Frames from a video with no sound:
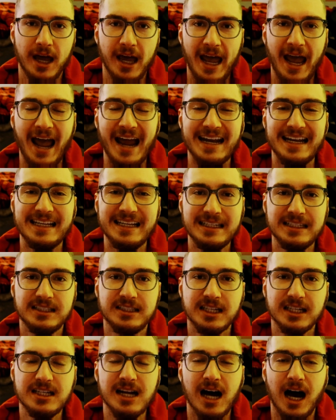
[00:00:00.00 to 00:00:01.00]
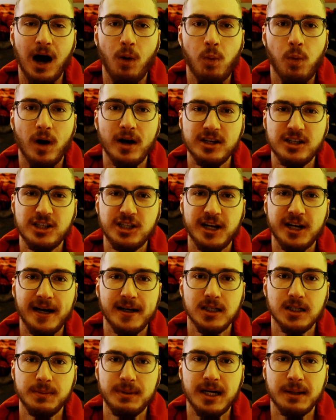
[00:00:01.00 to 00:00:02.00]
And he did not want China
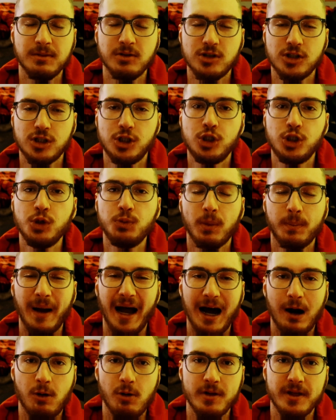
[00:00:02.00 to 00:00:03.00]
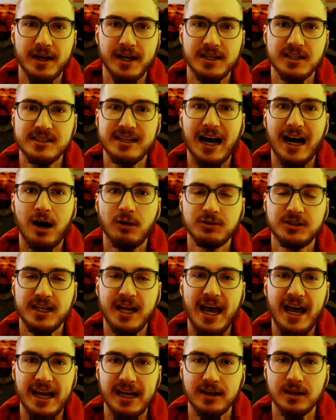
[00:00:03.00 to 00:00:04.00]
to become the superpower that it is now
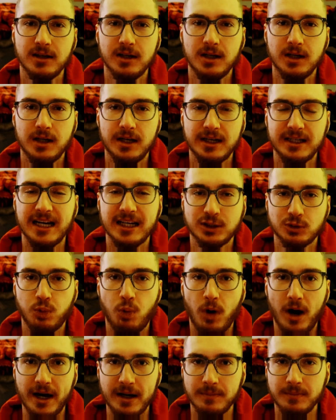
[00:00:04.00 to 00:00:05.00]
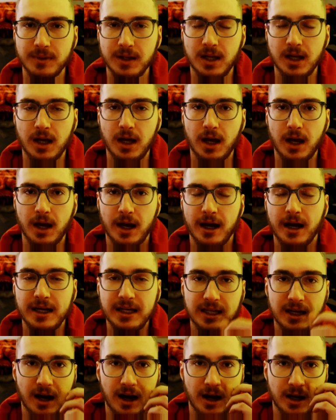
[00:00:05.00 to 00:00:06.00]
today. Guess what?
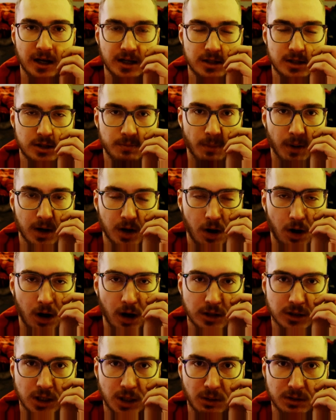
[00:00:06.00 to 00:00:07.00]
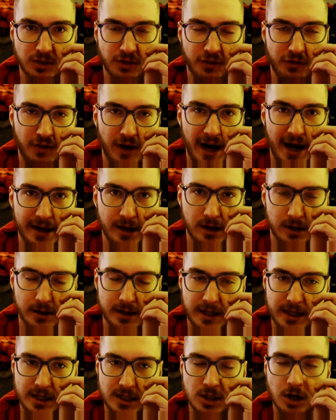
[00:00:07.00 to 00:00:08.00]
MacArthur was fired
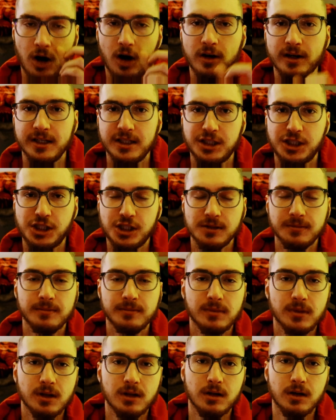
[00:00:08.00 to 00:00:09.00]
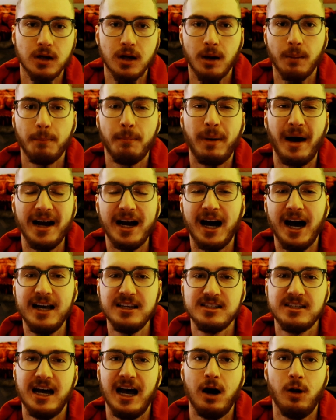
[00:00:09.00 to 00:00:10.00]
and tarnished by
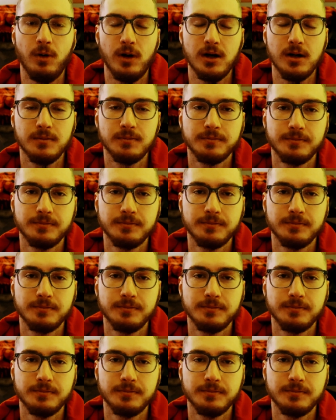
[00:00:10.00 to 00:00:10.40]
Eisenhower.